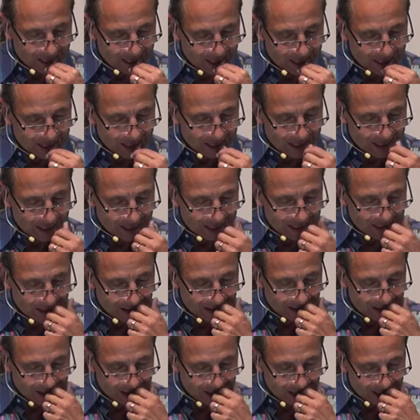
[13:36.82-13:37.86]

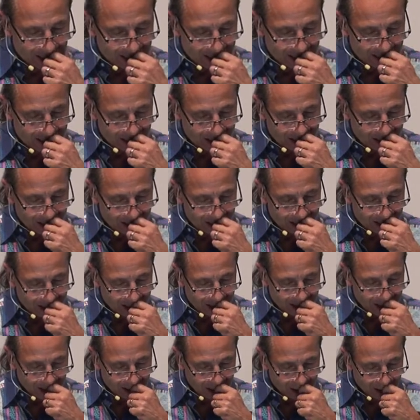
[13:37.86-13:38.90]

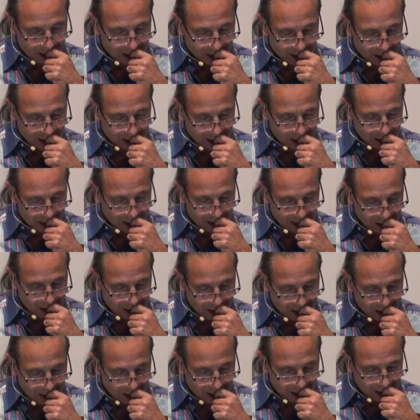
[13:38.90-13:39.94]

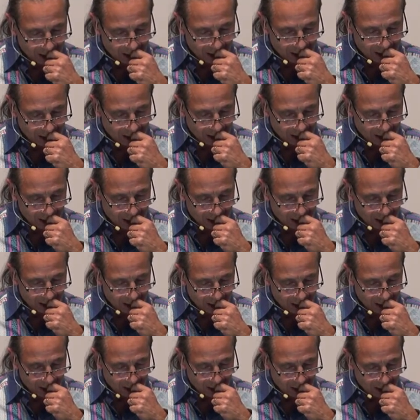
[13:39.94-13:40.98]

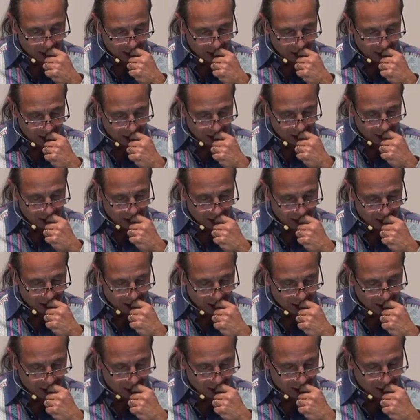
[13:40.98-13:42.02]

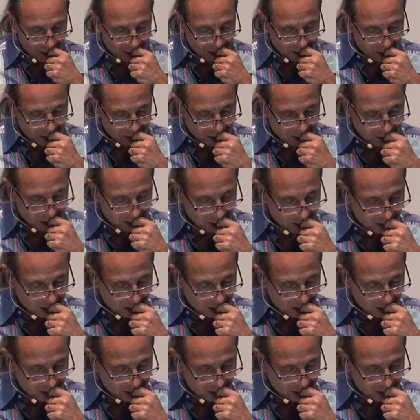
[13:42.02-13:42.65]
Nothing is said.